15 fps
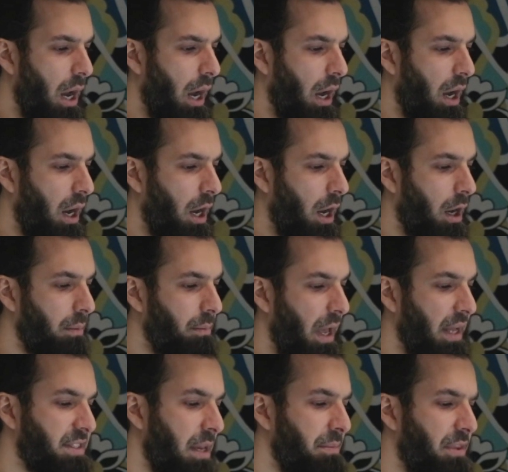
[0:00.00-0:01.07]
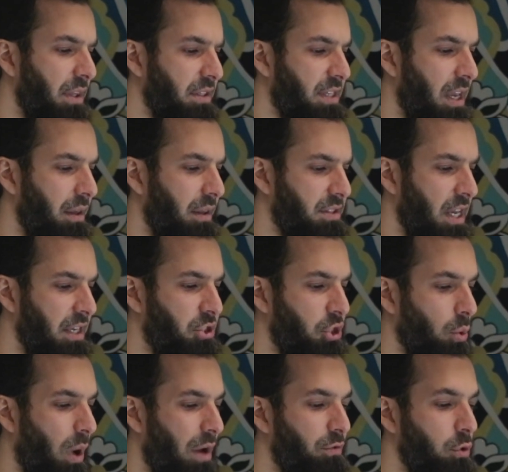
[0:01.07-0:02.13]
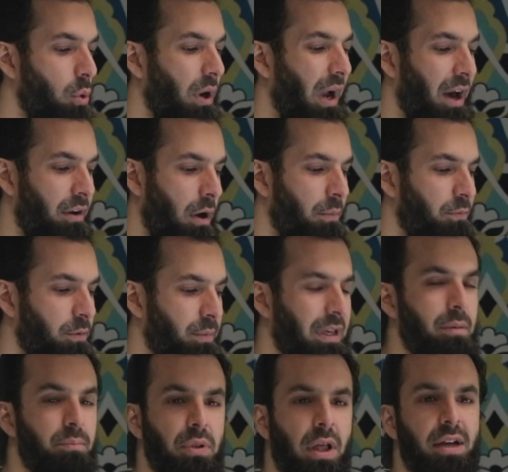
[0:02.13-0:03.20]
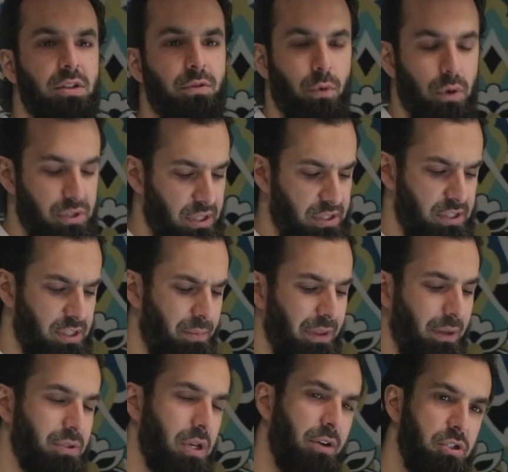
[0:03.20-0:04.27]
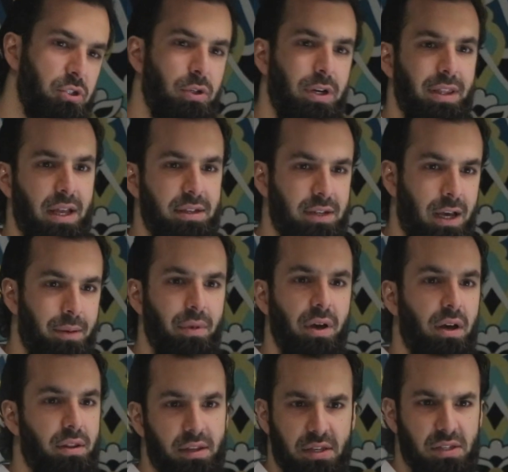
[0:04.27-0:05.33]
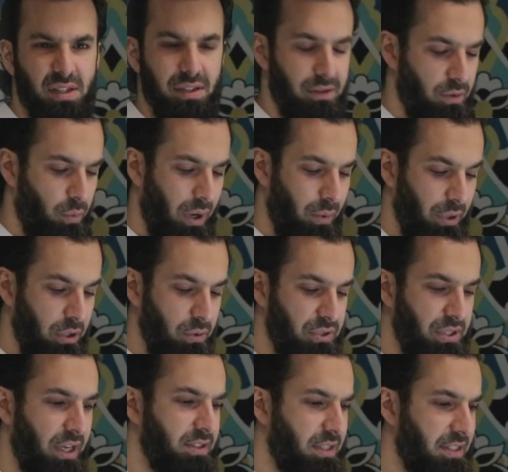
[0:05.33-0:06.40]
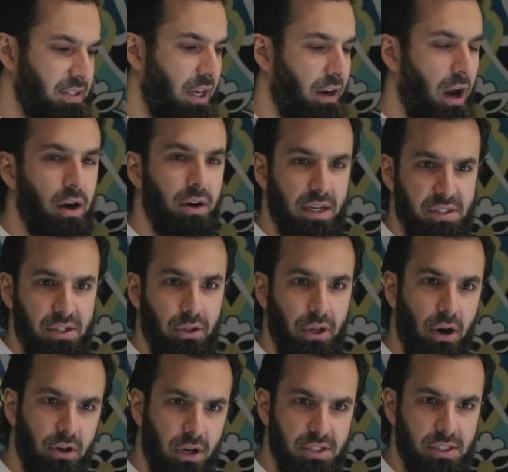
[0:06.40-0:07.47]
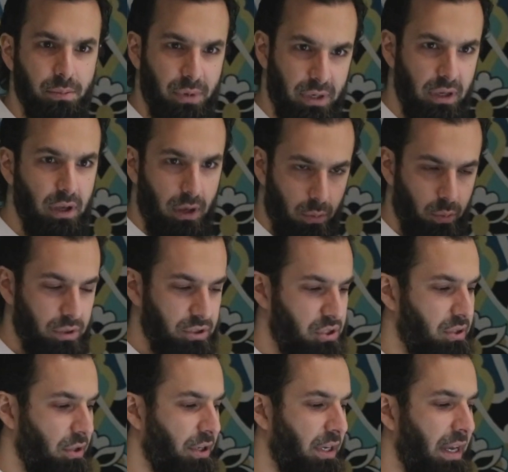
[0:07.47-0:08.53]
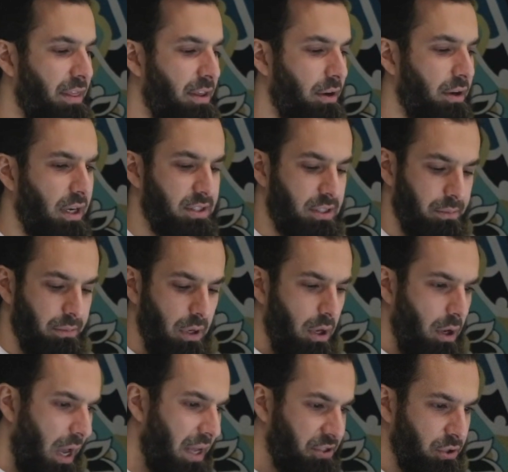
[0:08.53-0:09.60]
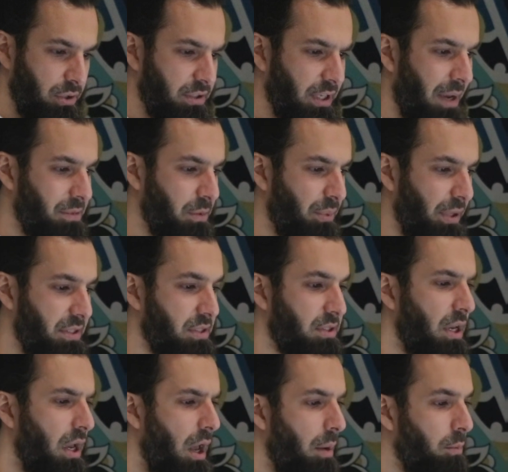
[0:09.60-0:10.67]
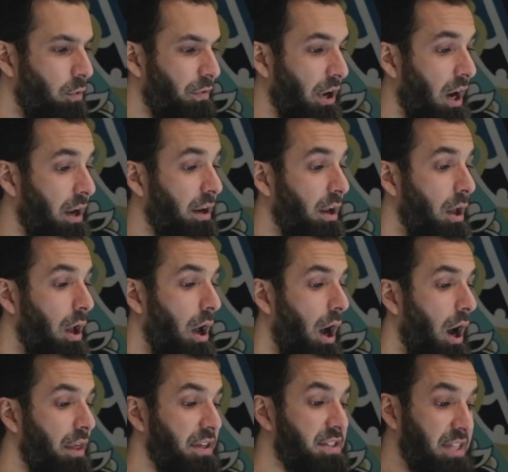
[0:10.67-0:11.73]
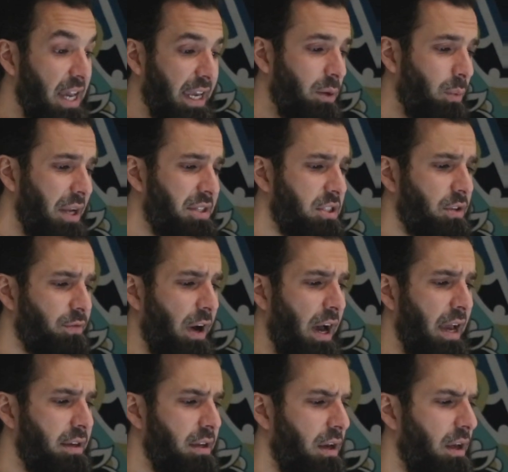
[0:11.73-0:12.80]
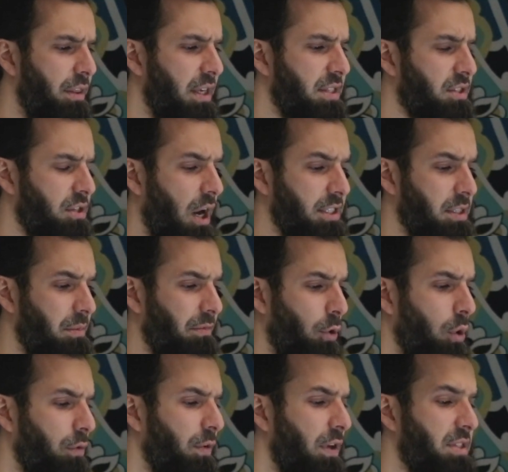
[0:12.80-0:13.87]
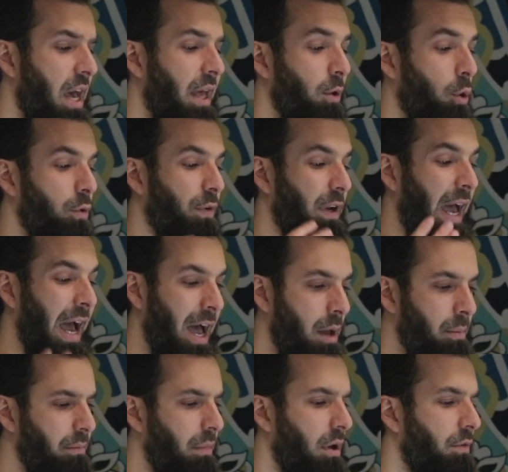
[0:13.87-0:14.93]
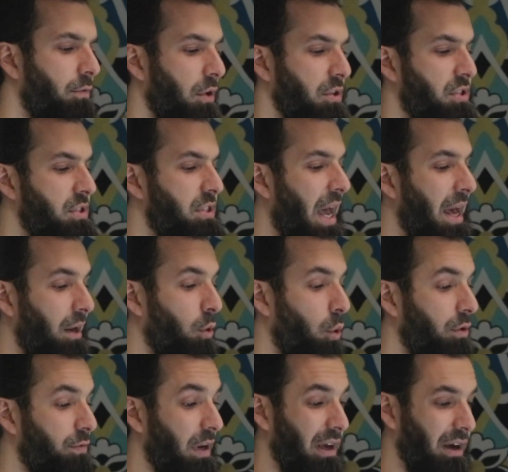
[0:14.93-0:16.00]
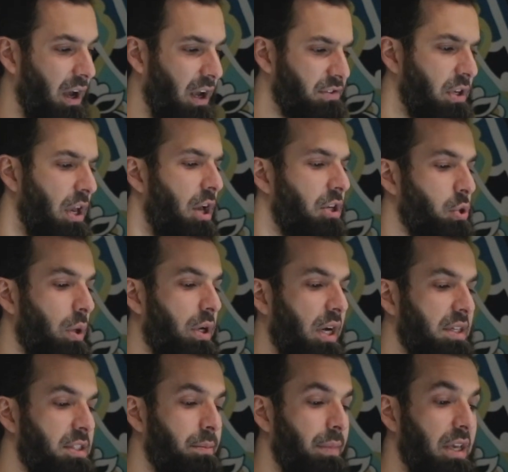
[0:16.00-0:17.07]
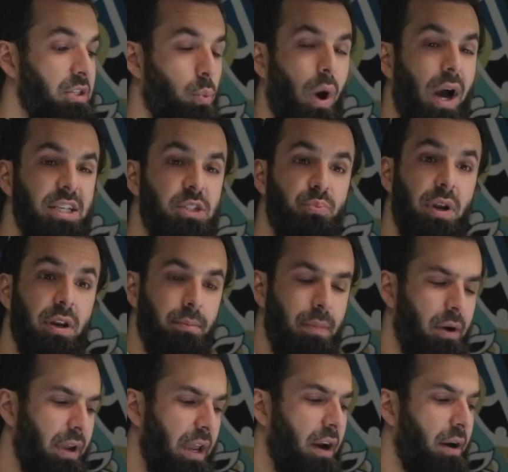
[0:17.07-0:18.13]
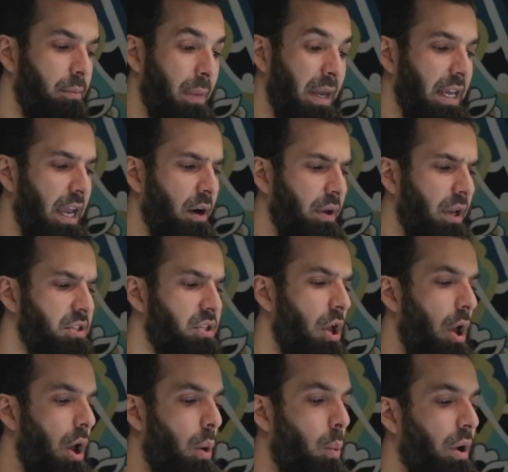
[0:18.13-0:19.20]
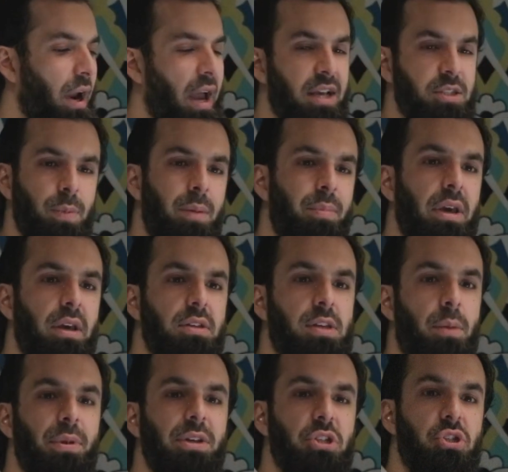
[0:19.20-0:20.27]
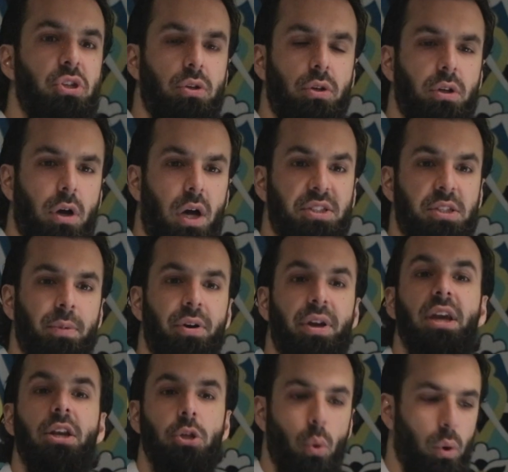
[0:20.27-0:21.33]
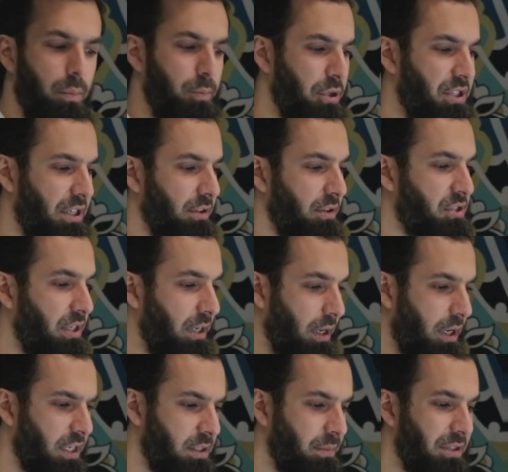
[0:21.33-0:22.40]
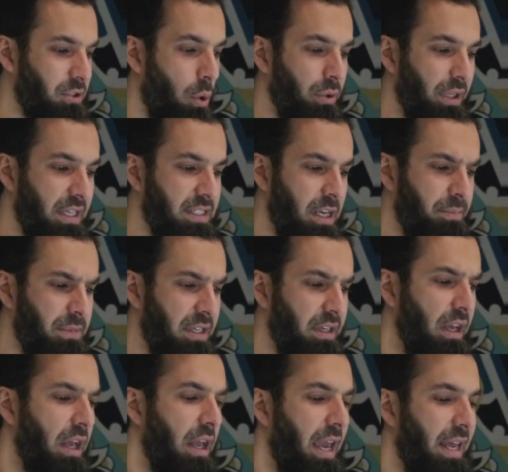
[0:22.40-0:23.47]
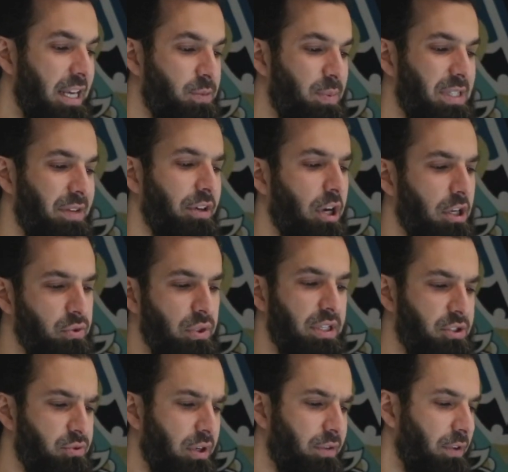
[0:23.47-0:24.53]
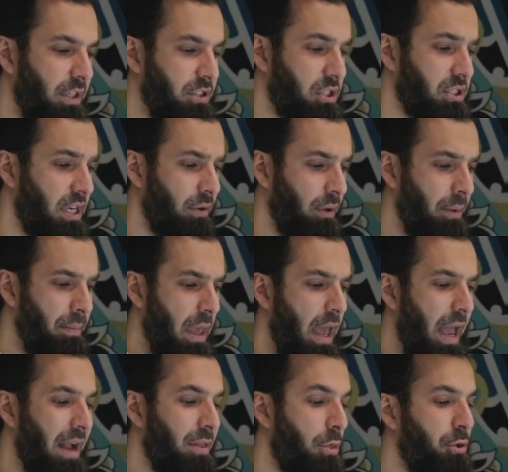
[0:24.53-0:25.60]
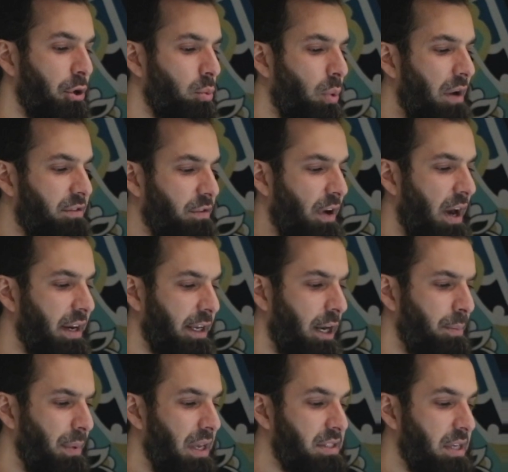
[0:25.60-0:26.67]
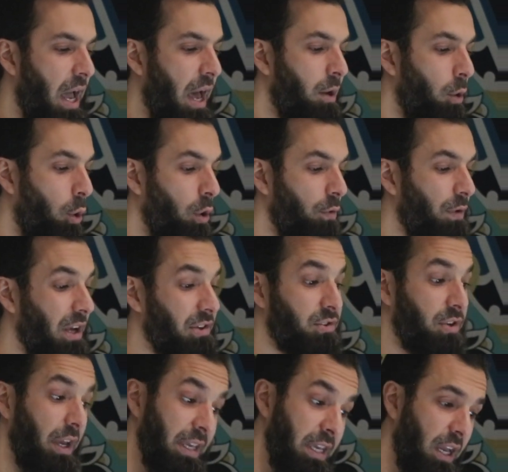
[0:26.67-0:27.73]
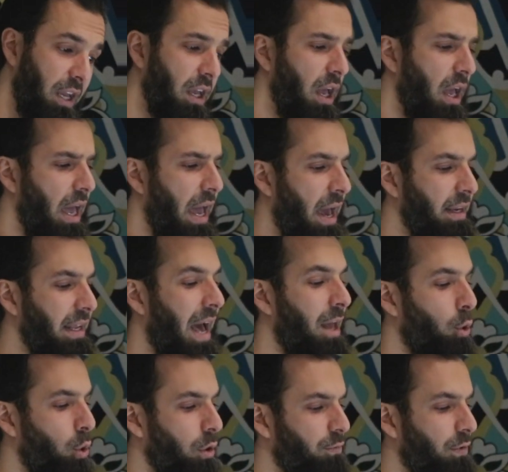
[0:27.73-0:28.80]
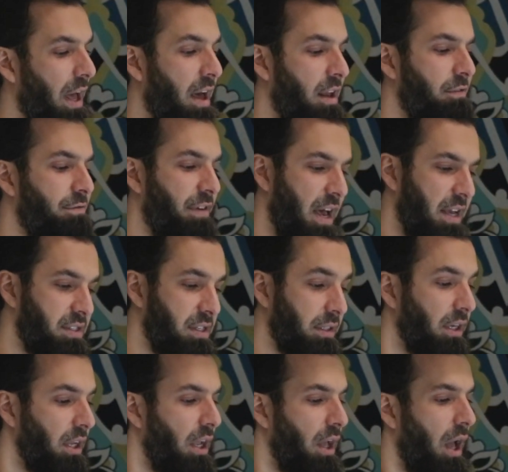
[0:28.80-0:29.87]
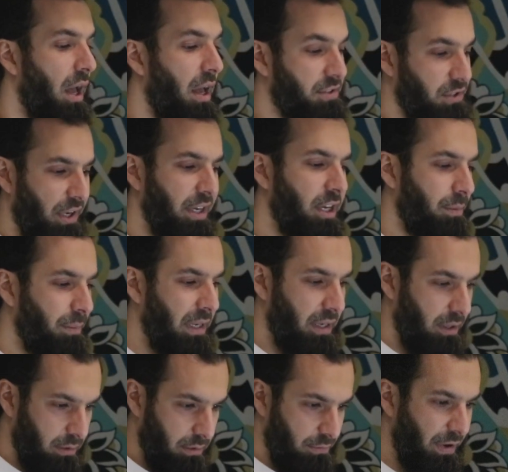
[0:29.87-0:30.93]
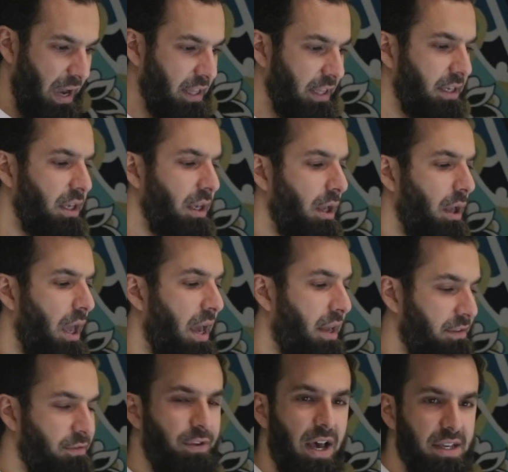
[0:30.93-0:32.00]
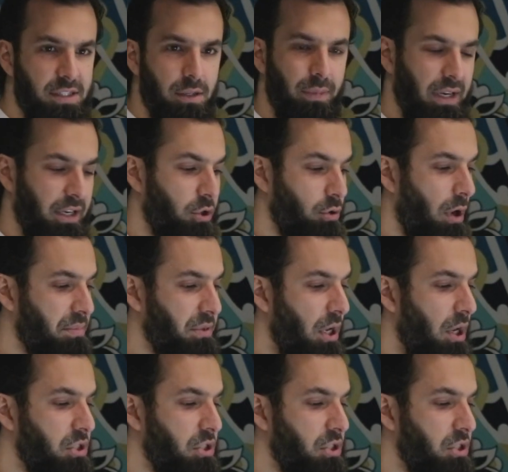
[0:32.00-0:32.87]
And same thing, saying to your wife, you are haram for me, implying divorce. This is something that was understood at that time. This isn't the way we use things. That's not necessarily our custom, but we're just looking at their custom at certain times and places. Moving on. The second way to divide this concept of urf is al-urf al-am versus al-urf al-khas. So a custom is widespread in many areas, whereas maybe something just customary in your particular city, a custom that's only accepted in a specific country, district, village, etc. And the third way of dividing it up is al-urf al-sahih and al-urf al-fasid. Sahih meaning valid, and fasid meaning corrupt.